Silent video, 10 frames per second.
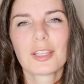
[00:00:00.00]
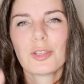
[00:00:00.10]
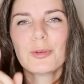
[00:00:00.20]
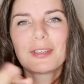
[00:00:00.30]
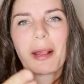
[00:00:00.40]

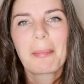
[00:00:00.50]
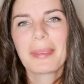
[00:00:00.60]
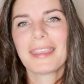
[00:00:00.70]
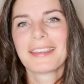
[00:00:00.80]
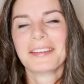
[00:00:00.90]
You tell
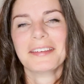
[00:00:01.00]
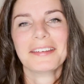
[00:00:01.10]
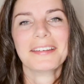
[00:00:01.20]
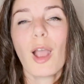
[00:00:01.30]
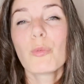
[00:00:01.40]
me.
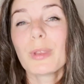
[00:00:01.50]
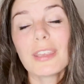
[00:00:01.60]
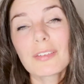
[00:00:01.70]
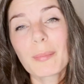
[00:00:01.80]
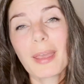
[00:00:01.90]
And we
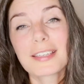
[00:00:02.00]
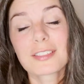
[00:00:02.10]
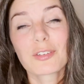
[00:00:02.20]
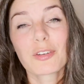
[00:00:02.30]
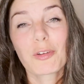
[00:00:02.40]
even met
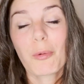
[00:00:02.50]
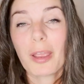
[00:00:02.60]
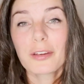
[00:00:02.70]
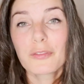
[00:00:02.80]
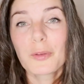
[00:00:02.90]

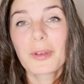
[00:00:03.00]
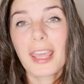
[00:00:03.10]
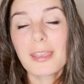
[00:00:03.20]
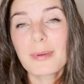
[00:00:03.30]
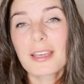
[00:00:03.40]
quite a few
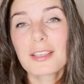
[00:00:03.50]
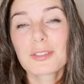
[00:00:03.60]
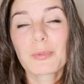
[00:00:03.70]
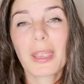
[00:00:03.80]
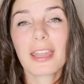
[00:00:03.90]

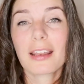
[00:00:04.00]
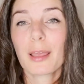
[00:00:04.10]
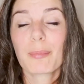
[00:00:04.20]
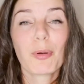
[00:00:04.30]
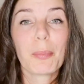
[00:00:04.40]
neighbors. We had
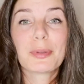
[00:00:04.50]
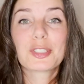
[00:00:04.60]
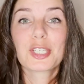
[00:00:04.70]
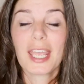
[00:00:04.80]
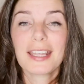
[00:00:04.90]
like proper
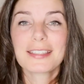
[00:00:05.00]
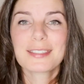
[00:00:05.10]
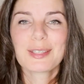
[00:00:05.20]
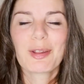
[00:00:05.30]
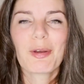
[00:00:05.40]

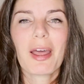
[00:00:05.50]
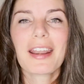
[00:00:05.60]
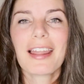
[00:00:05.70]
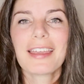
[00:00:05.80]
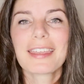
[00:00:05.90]
chats,
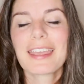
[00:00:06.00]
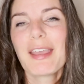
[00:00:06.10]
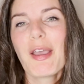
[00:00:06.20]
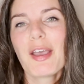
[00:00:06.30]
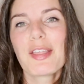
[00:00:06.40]
unlike
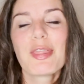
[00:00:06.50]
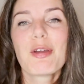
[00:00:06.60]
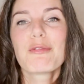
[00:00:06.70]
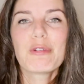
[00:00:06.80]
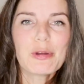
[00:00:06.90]

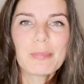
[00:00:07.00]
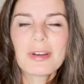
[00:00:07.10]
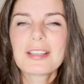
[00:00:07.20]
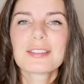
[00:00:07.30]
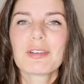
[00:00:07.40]
the
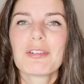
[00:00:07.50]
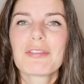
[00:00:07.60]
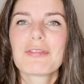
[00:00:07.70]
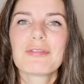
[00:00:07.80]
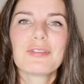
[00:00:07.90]
rumors of,
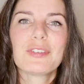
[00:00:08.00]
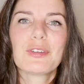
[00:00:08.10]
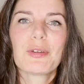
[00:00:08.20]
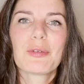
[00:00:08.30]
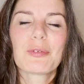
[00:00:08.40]

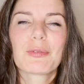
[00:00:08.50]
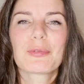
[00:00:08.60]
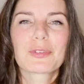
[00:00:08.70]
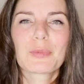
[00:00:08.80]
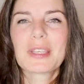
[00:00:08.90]

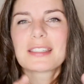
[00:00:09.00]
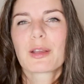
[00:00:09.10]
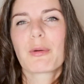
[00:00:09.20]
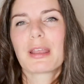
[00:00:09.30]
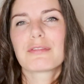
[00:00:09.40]
Swedes
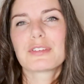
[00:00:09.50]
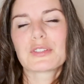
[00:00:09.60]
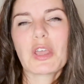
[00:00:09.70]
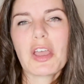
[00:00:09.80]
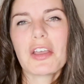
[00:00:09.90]
are quite
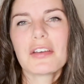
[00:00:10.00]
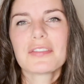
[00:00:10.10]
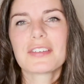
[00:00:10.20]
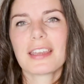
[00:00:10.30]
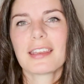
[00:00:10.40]

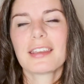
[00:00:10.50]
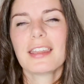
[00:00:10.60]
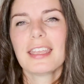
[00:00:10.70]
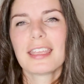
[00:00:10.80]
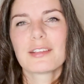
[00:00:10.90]
reserved and
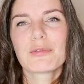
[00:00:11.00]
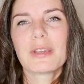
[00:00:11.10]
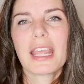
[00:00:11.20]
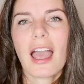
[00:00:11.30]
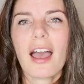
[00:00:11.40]
it's
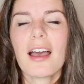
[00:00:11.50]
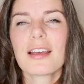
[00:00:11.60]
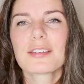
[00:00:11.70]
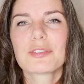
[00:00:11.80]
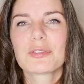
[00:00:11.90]
really
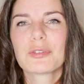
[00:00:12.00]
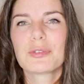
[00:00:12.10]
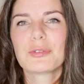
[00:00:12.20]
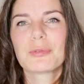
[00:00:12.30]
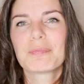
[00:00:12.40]
hard
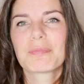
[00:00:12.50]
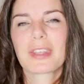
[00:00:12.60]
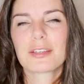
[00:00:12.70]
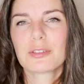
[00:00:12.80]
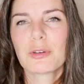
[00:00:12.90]
to
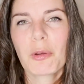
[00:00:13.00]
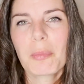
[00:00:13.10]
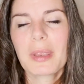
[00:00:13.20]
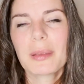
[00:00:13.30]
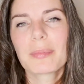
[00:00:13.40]
get to know
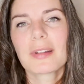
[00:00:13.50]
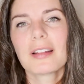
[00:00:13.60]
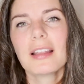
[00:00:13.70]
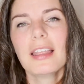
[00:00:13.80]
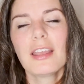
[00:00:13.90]

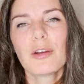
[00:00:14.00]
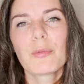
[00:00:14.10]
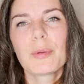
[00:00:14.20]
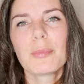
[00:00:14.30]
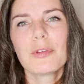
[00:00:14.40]
people.
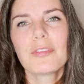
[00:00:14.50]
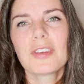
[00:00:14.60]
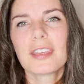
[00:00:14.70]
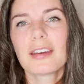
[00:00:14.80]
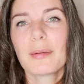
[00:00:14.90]
We moved
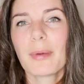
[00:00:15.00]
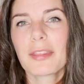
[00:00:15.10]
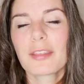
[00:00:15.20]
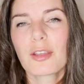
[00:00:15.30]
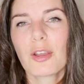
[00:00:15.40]
here a
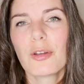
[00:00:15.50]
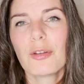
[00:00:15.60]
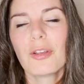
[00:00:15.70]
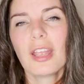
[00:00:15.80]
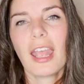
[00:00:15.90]
month
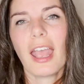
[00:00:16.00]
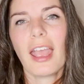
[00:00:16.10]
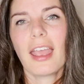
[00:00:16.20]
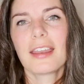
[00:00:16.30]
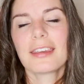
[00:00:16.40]
ago
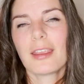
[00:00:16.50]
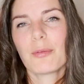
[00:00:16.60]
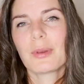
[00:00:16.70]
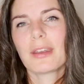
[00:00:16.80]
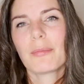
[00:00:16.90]
and yeah,
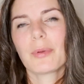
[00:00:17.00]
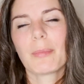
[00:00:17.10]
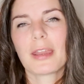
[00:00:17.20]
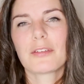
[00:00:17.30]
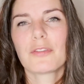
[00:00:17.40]
we
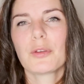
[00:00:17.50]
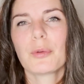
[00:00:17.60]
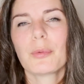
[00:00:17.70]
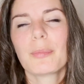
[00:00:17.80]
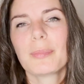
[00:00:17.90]
met a
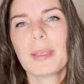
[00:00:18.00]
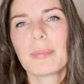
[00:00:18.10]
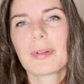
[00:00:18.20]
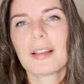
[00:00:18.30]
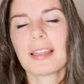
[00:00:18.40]
few
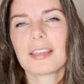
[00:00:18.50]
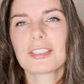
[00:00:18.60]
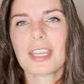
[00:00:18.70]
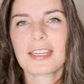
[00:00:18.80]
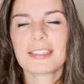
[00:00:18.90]
people and
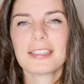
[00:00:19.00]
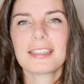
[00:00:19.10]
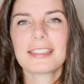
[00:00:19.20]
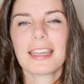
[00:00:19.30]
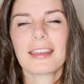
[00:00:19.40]

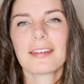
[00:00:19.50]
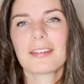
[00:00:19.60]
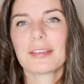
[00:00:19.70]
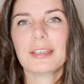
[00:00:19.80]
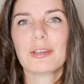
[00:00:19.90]
chatted
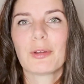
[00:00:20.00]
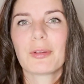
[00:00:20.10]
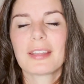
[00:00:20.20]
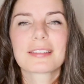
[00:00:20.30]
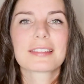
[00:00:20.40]
and,
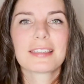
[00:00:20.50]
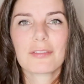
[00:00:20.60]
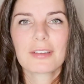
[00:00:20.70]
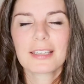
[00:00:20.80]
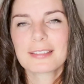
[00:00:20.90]
this is
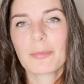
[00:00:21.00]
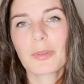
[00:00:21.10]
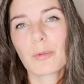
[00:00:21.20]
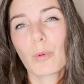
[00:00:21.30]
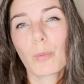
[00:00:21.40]
definitely
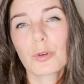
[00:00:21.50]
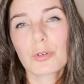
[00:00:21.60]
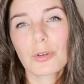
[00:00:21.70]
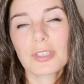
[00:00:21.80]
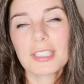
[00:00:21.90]
something we want
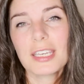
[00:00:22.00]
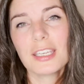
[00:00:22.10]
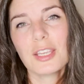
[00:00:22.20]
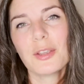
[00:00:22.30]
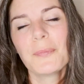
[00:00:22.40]
to
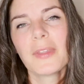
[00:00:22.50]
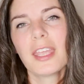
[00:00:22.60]
continue.